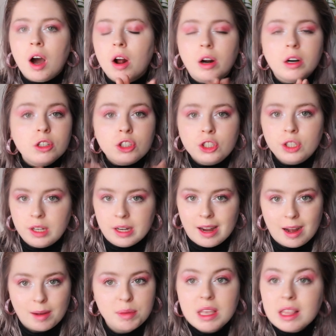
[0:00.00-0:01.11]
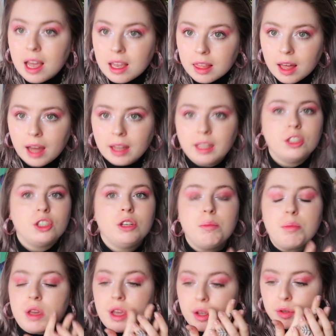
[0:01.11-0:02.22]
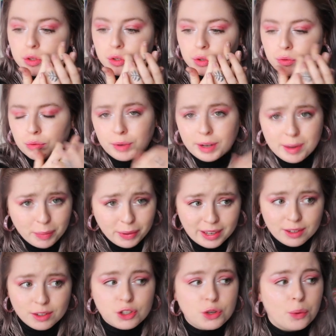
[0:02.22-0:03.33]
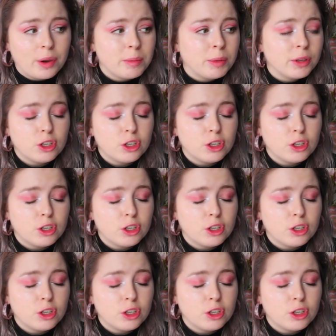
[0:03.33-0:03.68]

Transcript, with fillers: Art should not be like that. It should be extremely enjoyable.